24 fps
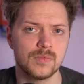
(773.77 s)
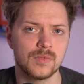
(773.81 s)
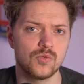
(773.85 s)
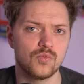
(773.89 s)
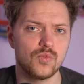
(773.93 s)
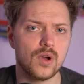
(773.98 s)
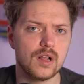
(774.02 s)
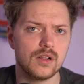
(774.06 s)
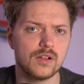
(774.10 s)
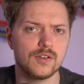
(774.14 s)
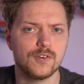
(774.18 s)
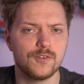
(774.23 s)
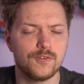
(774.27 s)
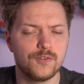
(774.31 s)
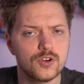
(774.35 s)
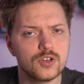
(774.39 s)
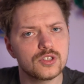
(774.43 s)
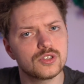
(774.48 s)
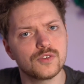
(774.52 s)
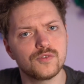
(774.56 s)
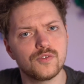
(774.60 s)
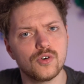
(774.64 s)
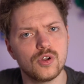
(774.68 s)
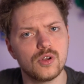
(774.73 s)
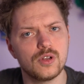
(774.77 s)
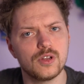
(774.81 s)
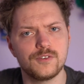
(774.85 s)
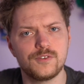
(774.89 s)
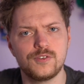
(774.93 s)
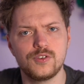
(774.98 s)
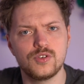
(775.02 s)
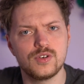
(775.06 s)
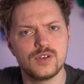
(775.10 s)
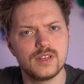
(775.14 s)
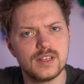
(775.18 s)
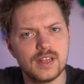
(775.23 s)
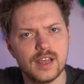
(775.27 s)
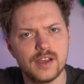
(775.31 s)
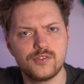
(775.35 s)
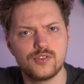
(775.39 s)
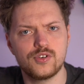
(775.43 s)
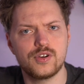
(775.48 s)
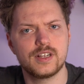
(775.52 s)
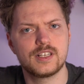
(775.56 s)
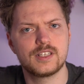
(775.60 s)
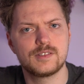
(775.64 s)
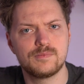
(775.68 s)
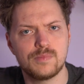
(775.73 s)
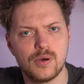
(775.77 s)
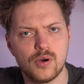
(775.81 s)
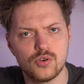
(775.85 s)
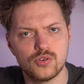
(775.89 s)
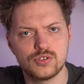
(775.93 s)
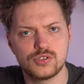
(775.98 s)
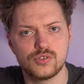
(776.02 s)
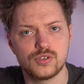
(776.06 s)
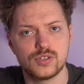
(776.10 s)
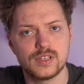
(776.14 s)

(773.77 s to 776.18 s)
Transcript: Well, first of all, if you never expose